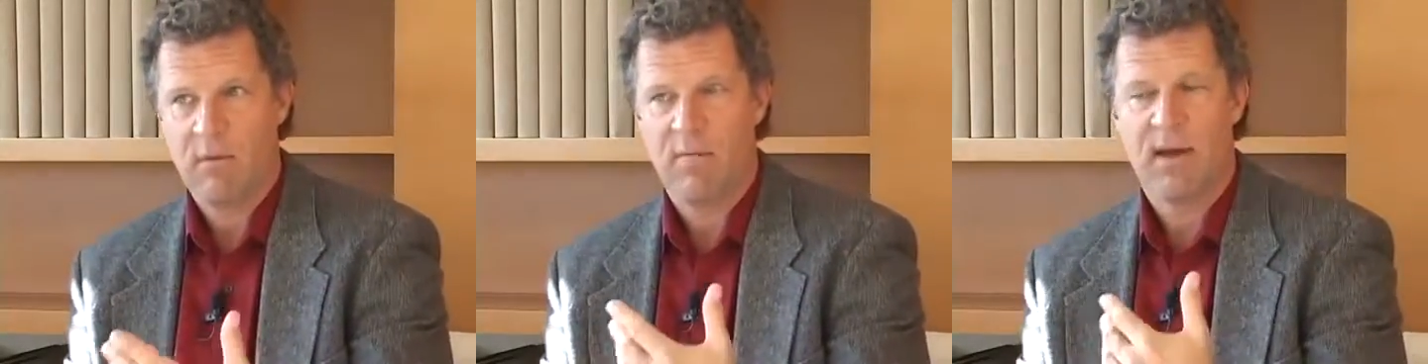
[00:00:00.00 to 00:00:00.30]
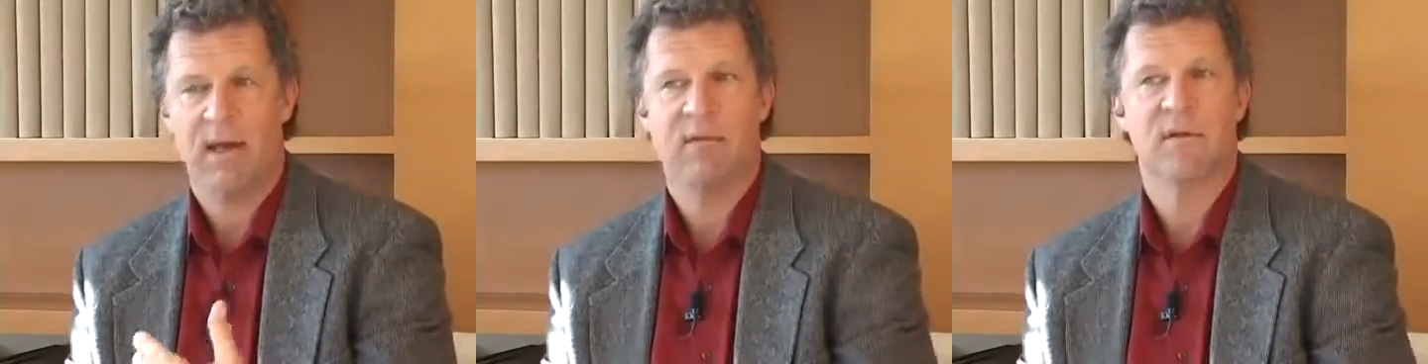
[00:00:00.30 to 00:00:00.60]
by
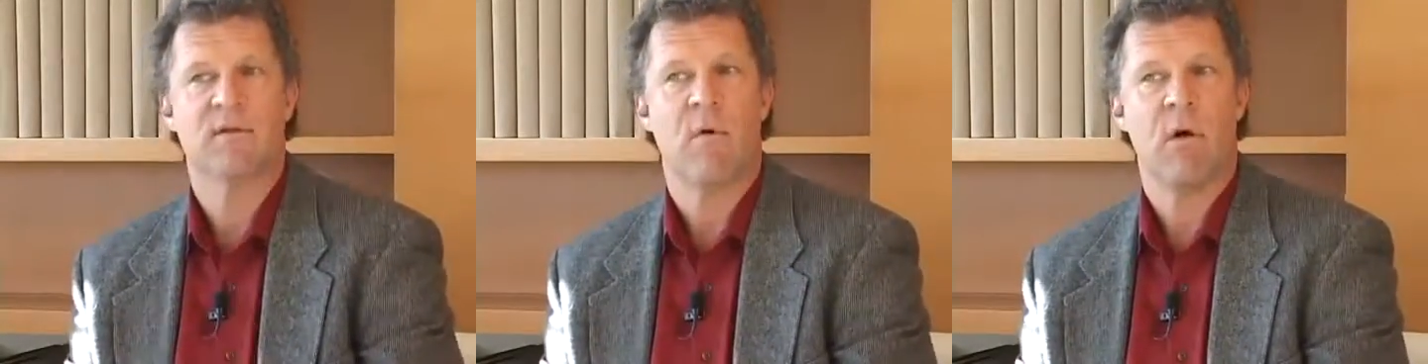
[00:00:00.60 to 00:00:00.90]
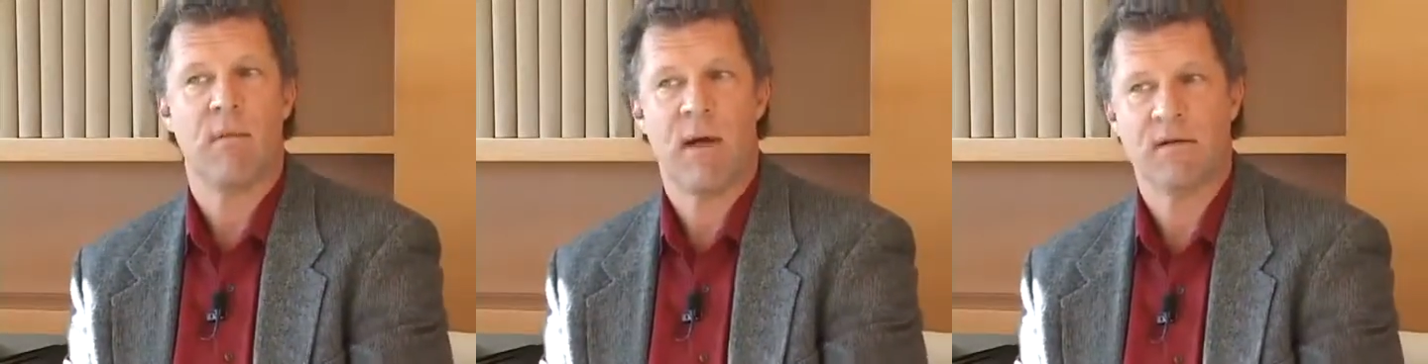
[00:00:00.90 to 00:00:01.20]
giving
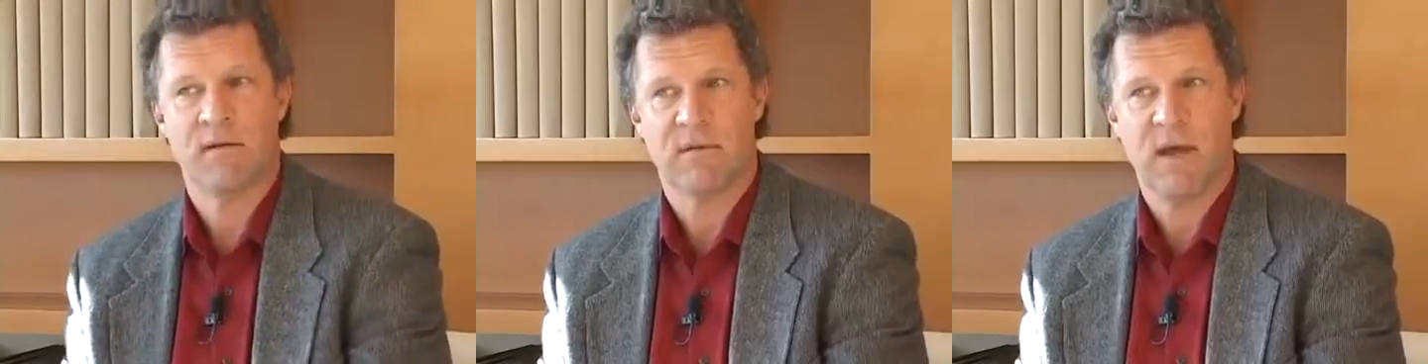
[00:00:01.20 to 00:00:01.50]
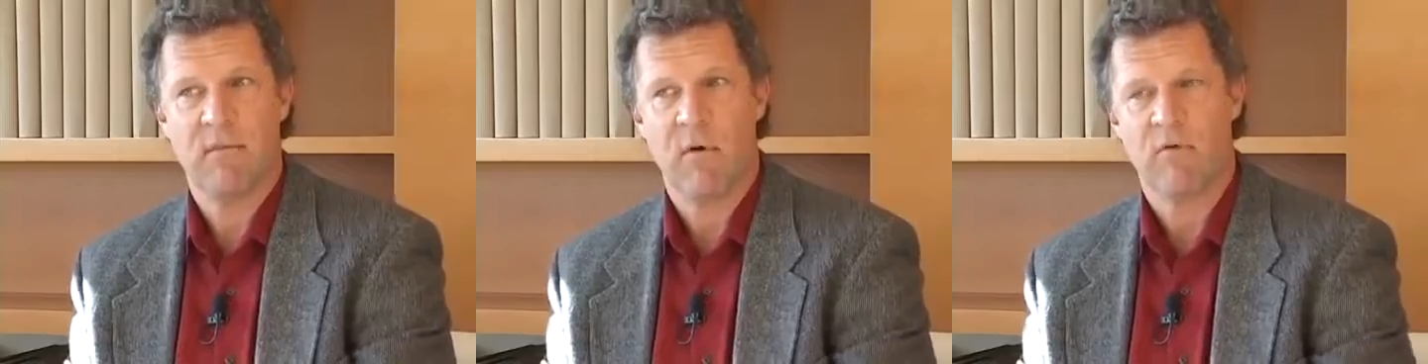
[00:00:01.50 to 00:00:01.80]
small amounts of
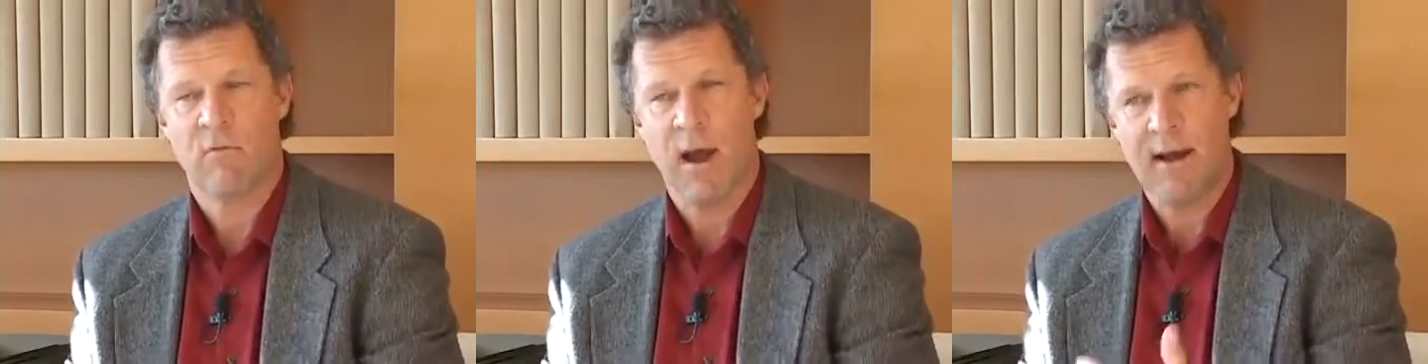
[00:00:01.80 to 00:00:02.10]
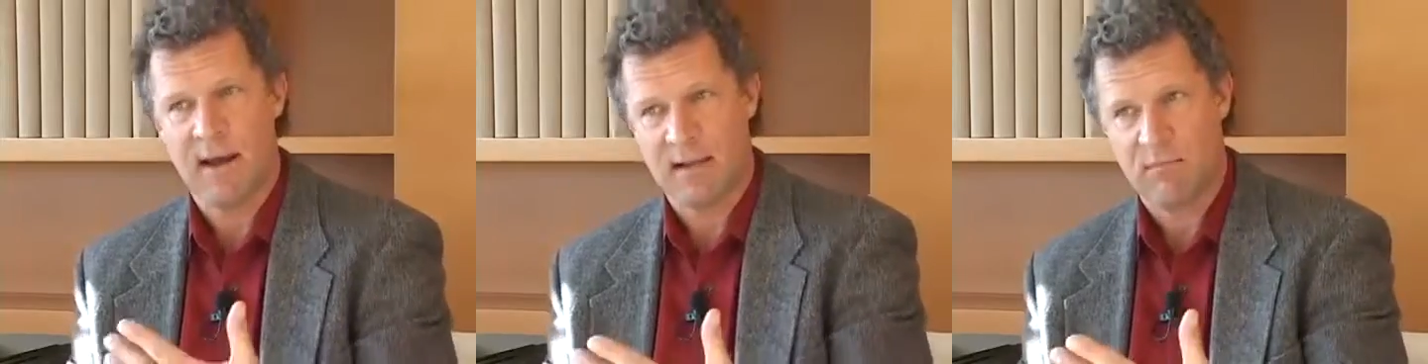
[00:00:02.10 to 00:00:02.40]
chemo
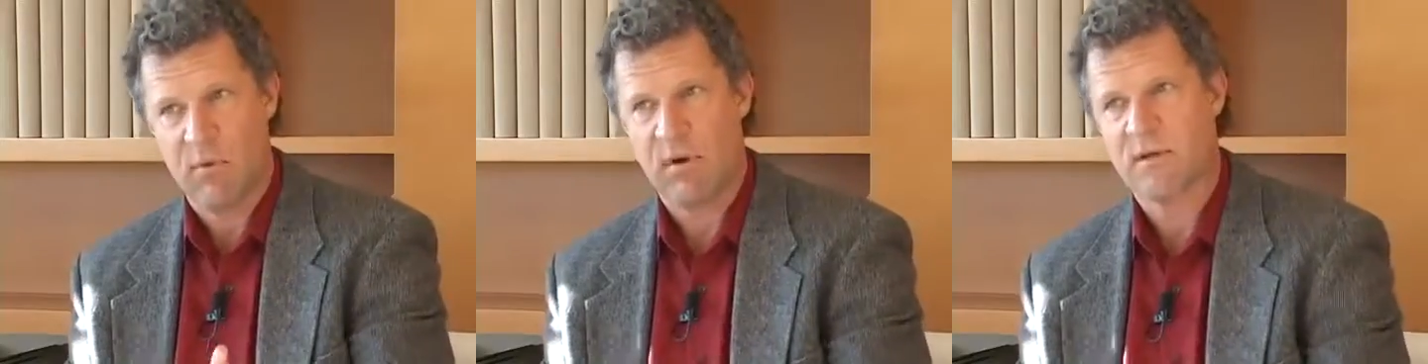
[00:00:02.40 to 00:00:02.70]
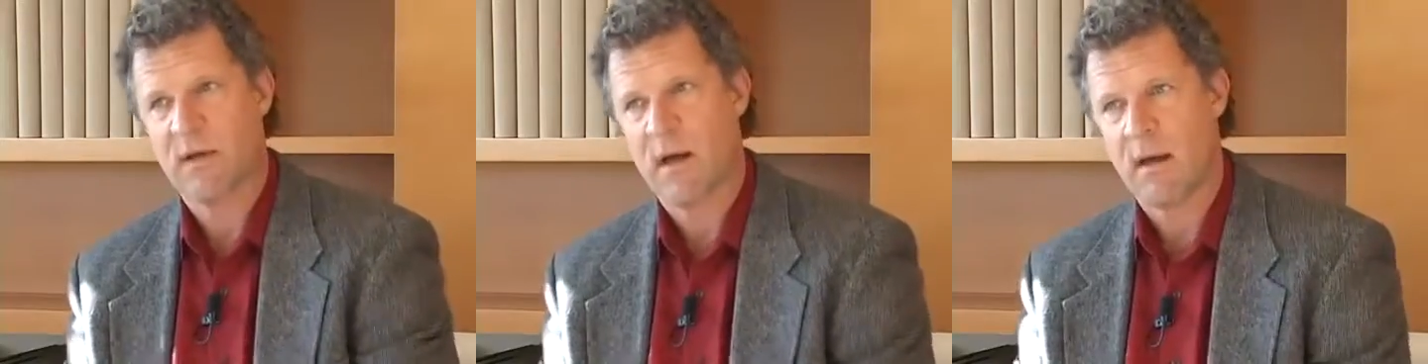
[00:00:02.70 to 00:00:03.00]
right at the point in
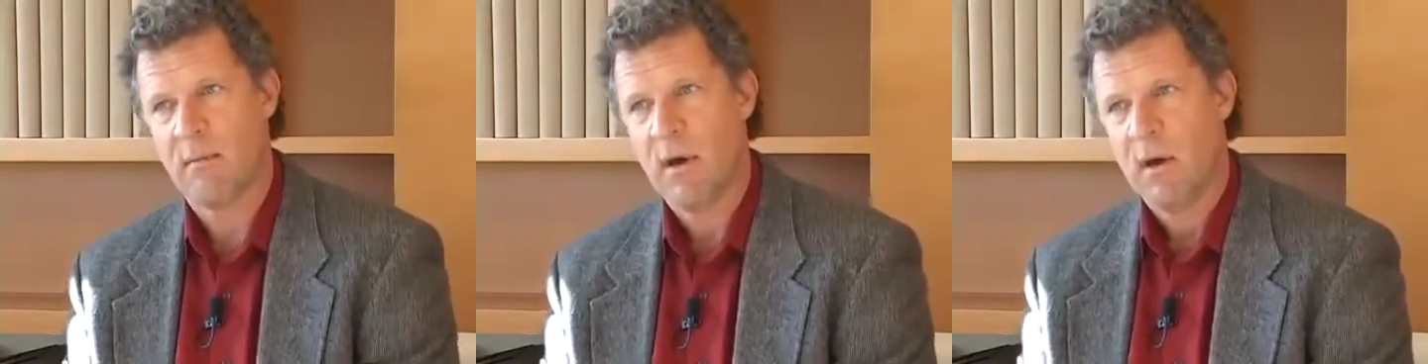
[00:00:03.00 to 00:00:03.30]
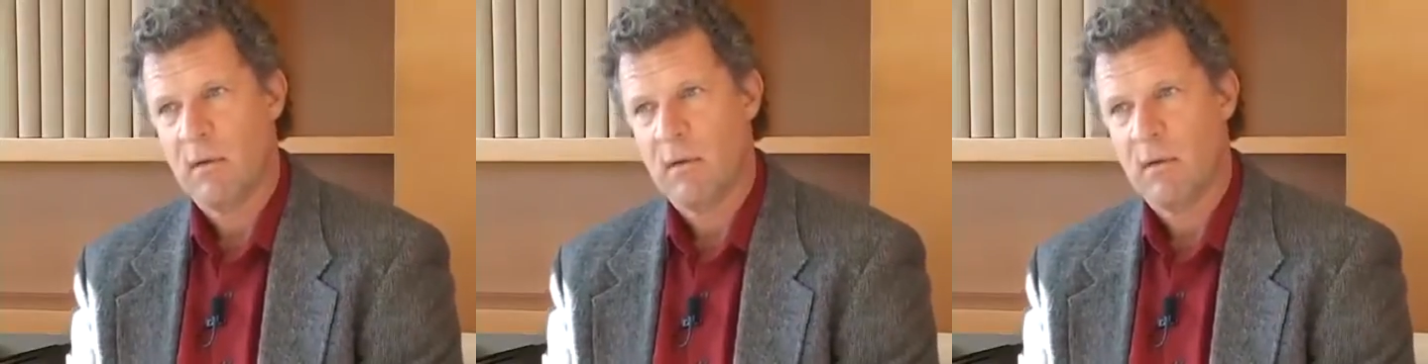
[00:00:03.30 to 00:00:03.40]
time